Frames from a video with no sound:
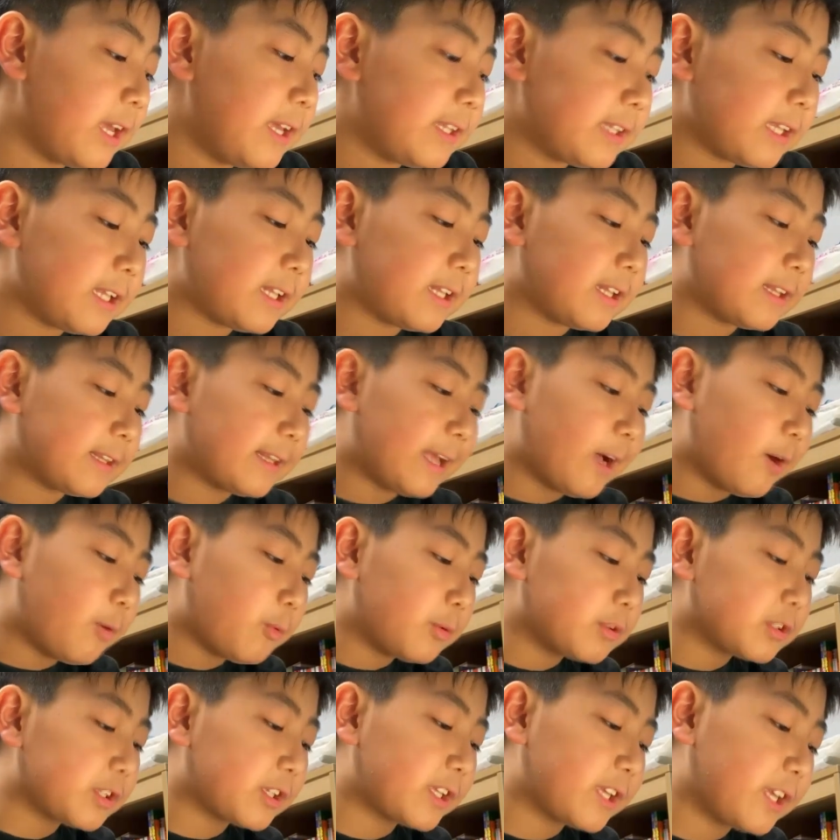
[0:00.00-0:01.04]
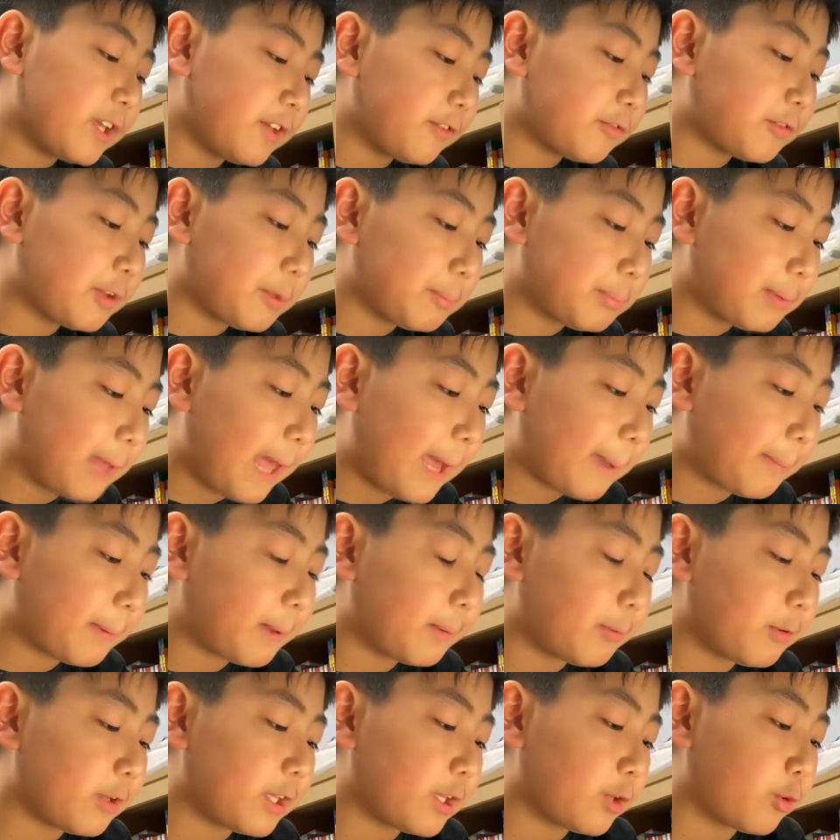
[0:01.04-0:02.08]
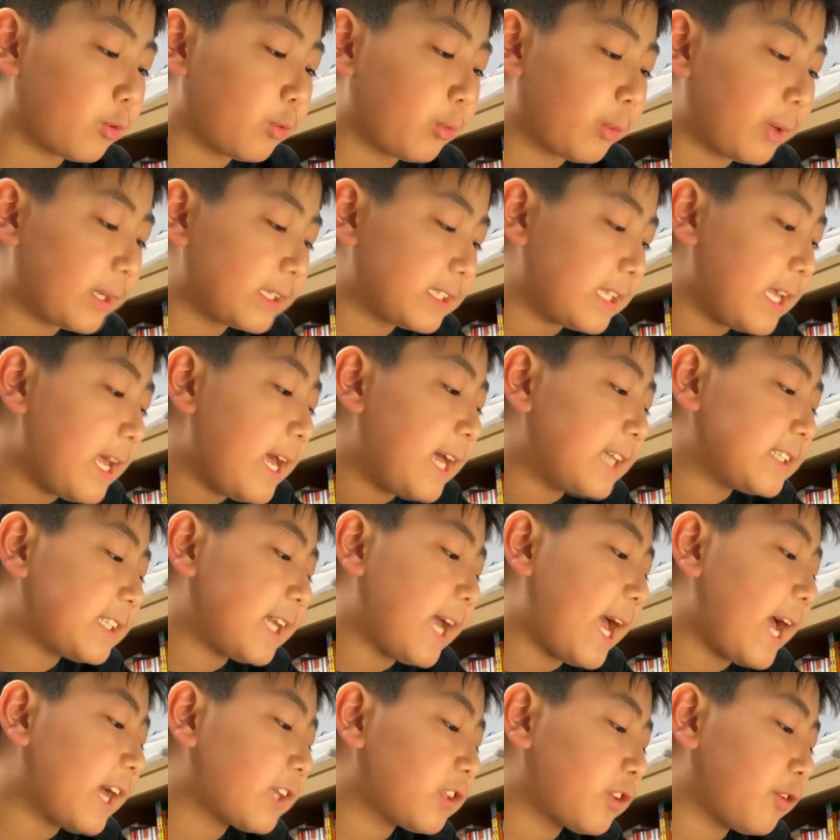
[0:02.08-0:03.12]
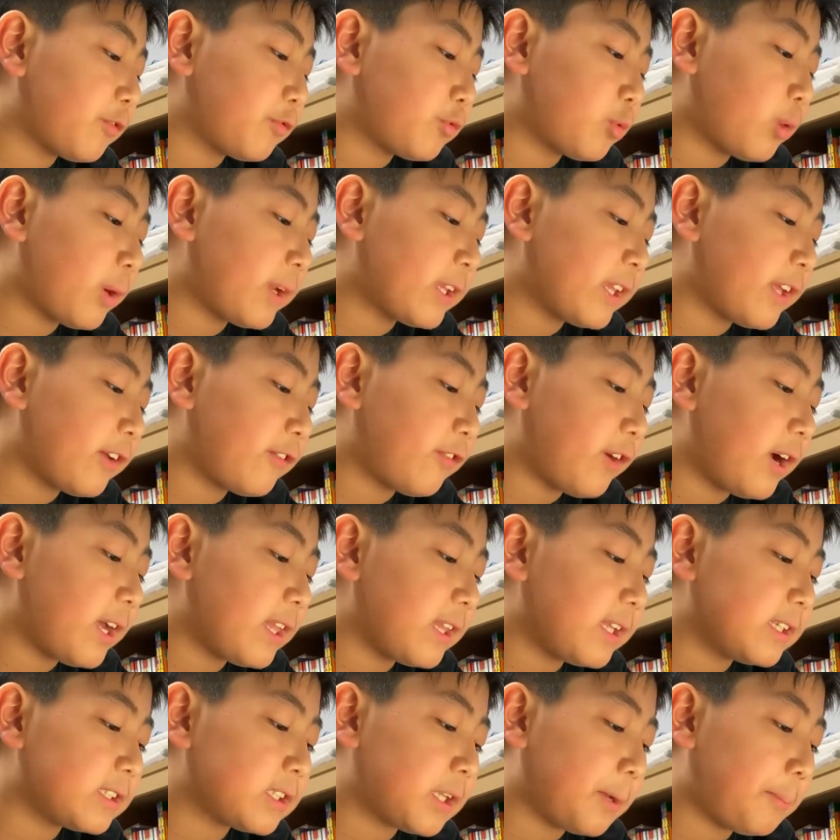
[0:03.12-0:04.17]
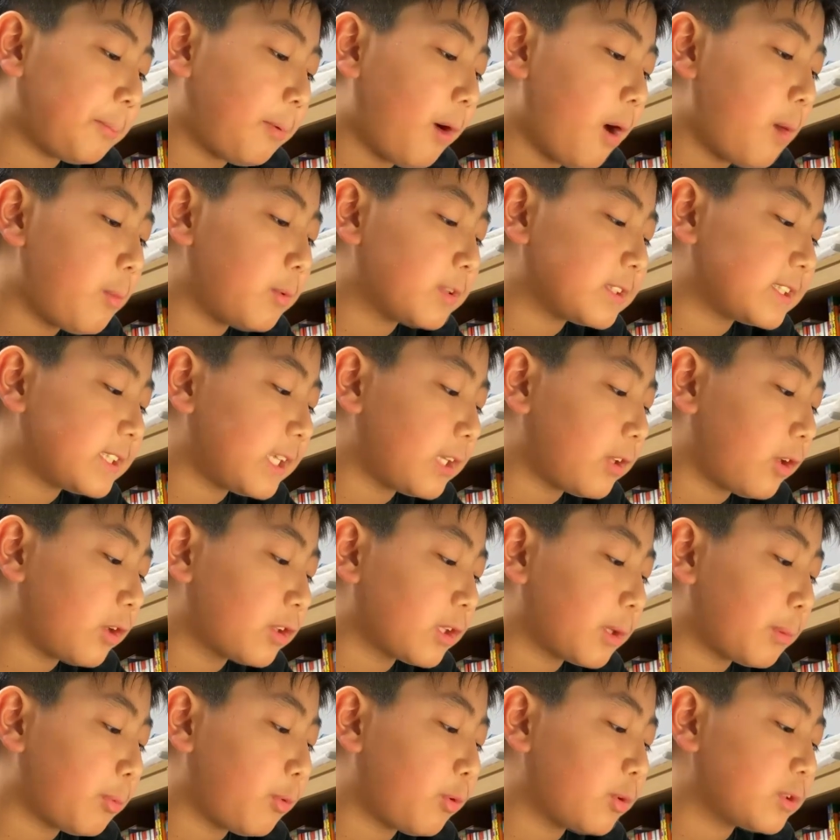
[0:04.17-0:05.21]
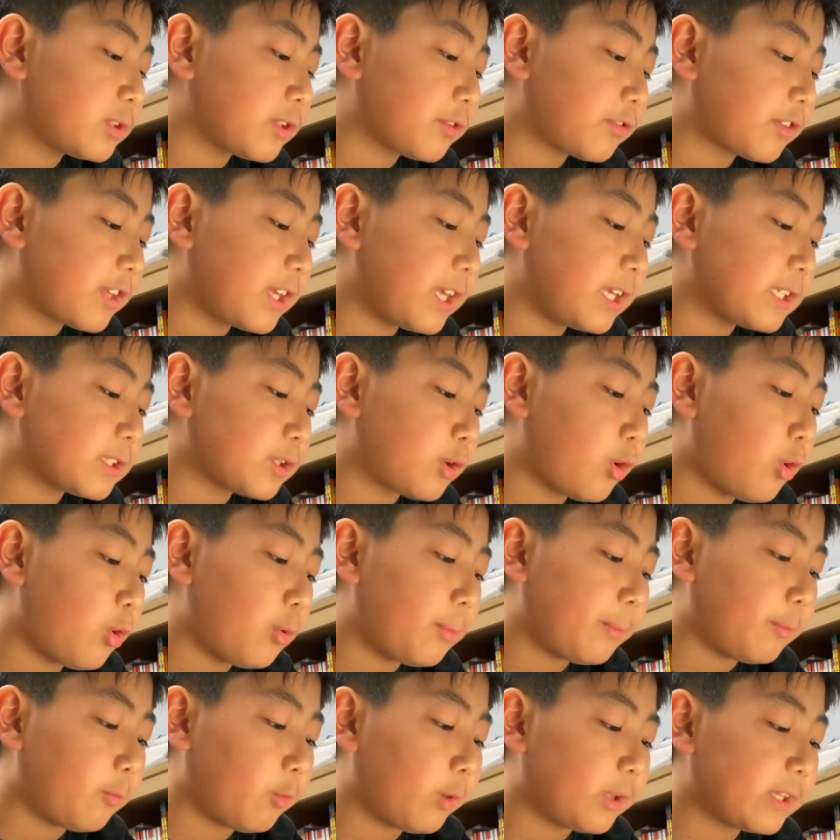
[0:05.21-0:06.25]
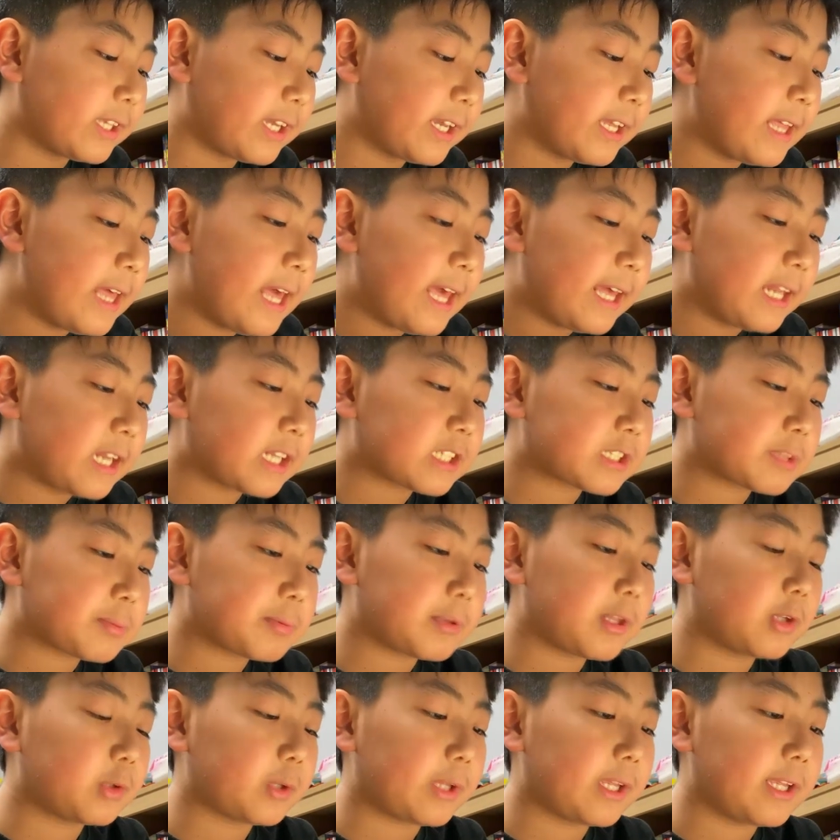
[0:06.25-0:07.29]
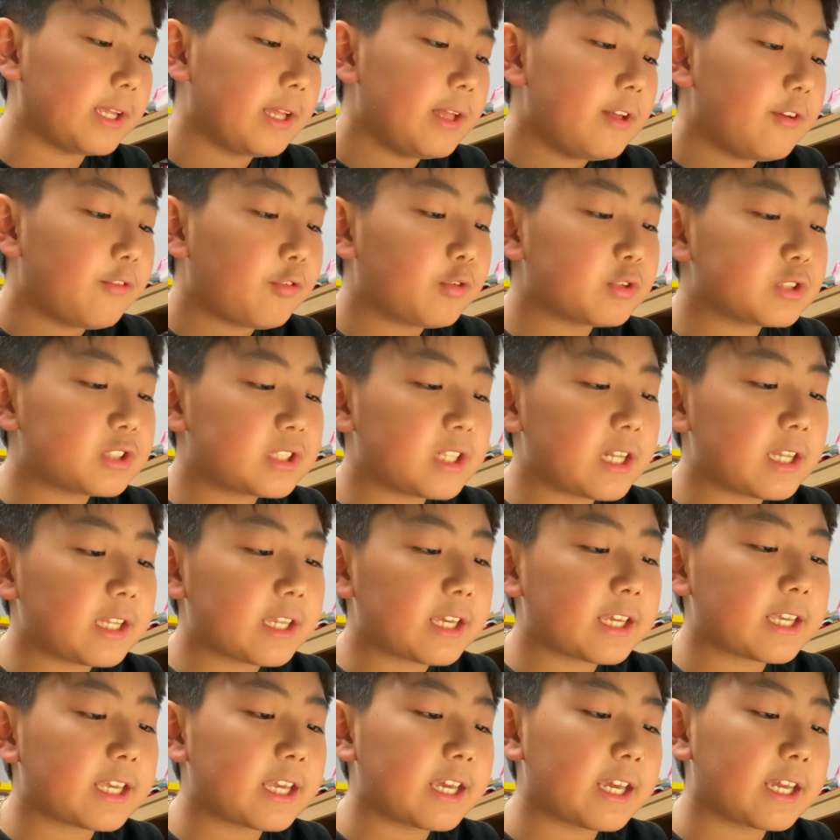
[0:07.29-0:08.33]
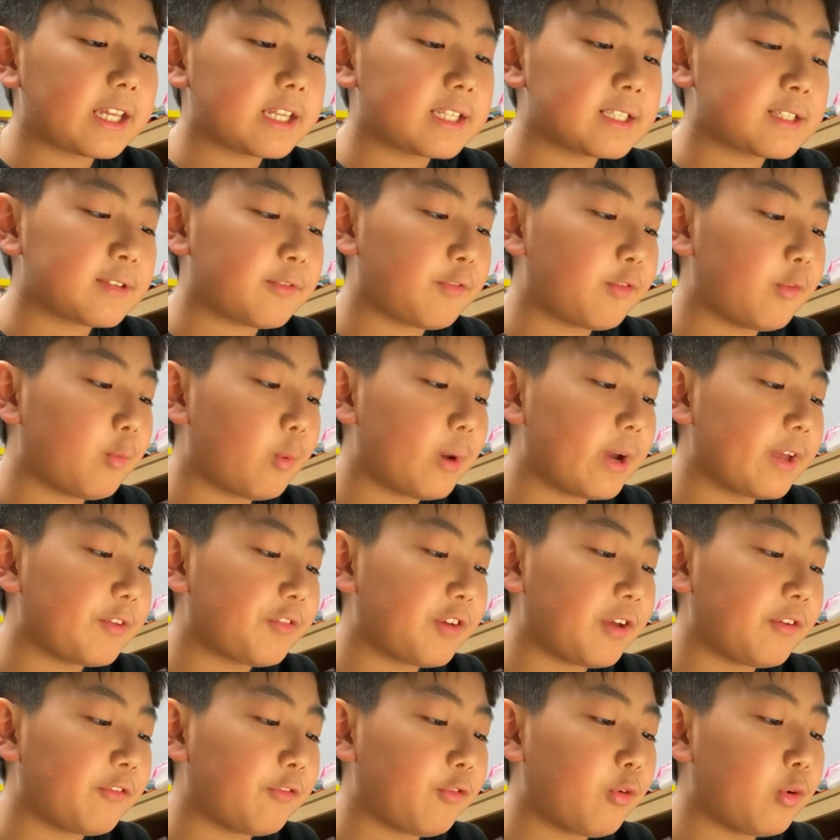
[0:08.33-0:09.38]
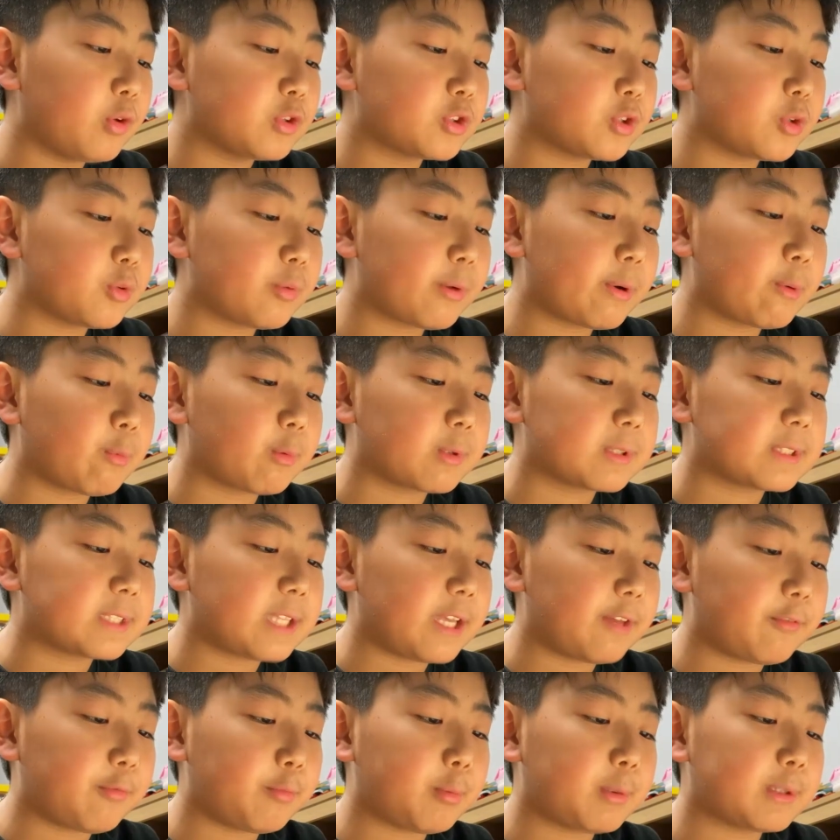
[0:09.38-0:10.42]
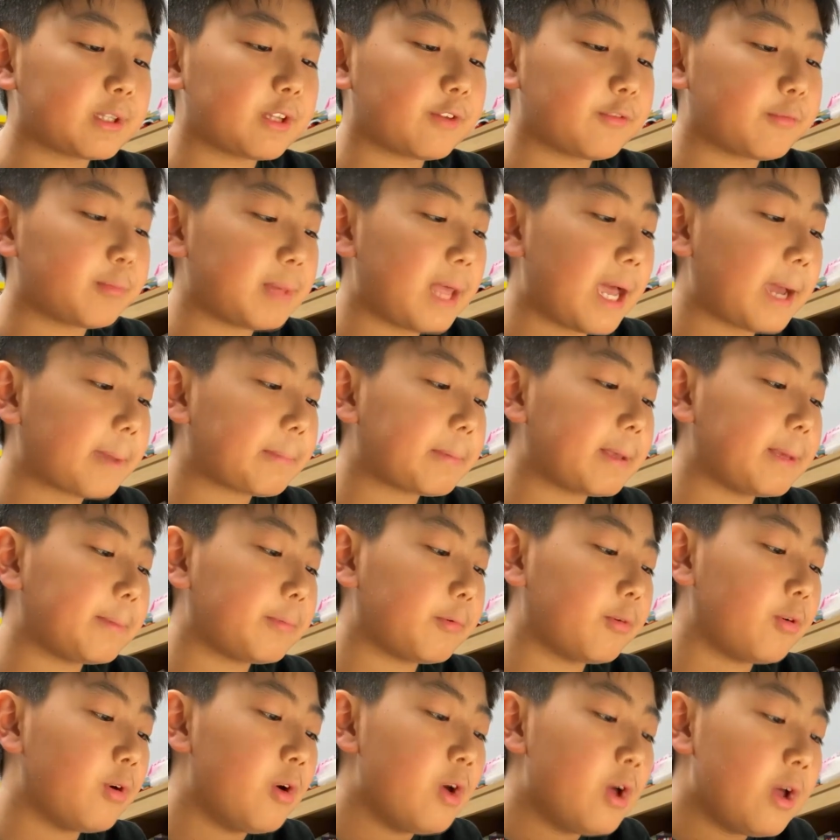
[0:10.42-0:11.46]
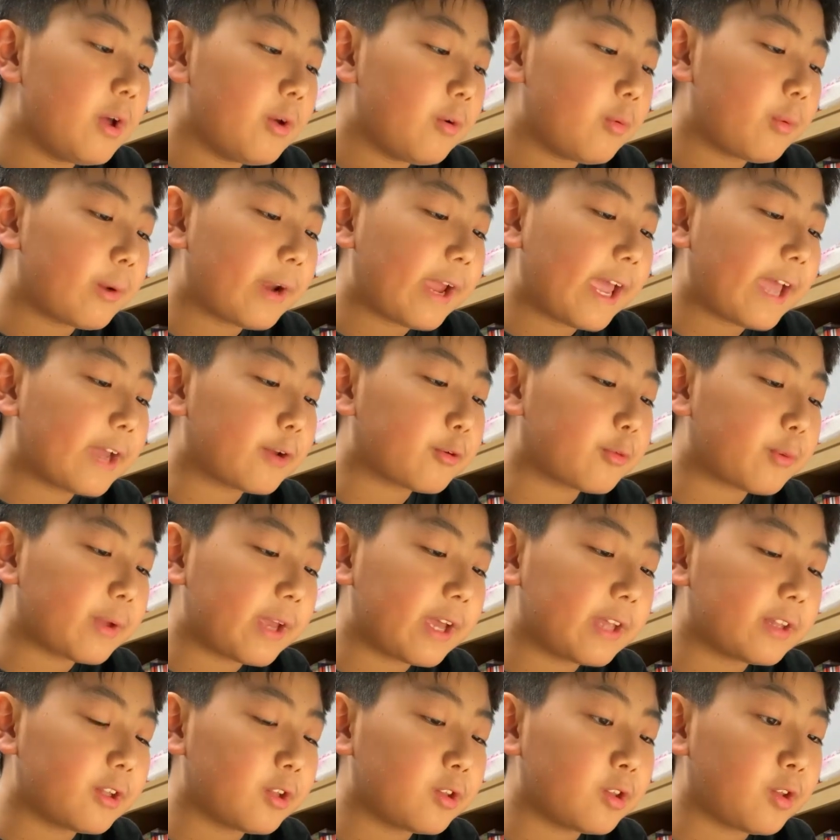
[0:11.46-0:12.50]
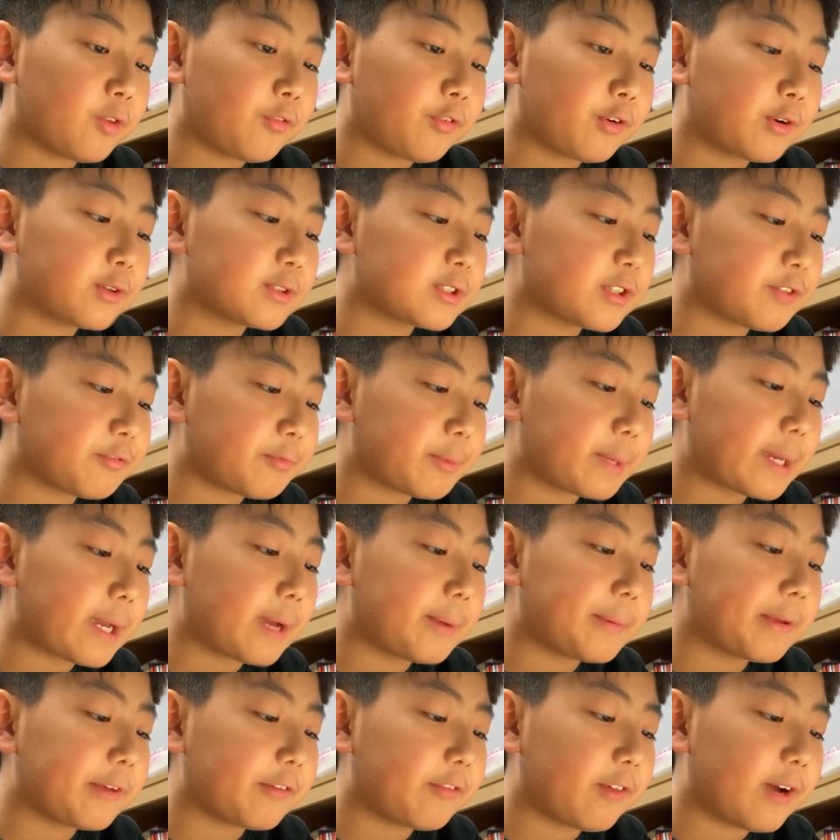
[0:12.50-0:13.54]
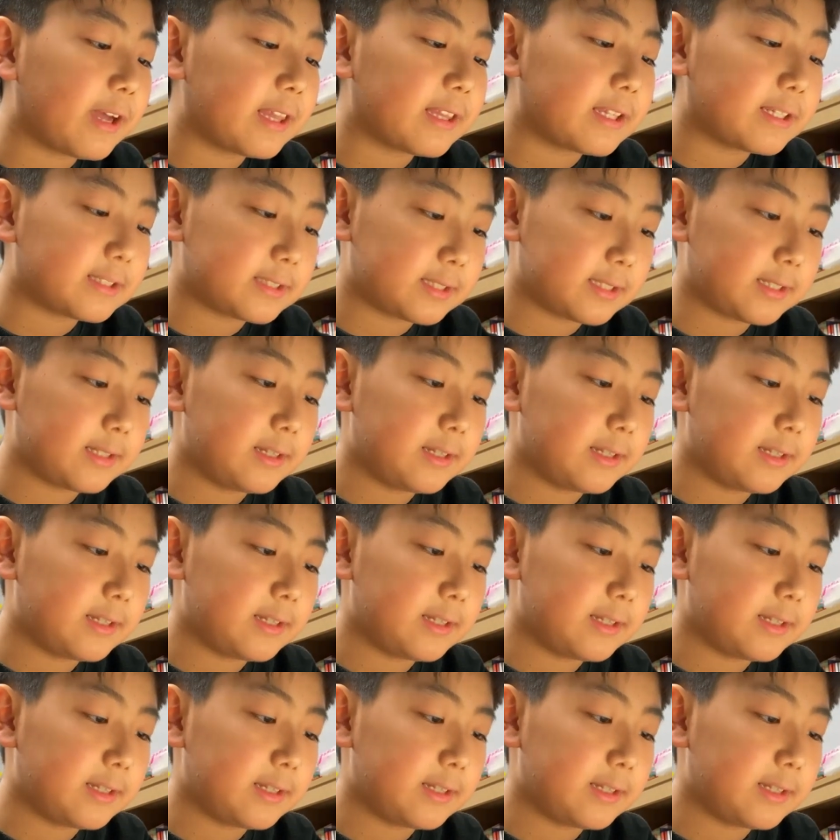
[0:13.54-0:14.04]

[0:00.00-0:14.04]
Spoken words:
They did not want to give the black people equal rights. As an act of threatening violence, a bomb was set on the porch of King's home one night and exploded. Fortunately, King and his wife and four children were safe, but the black people were angry and on the verge of becoming violent.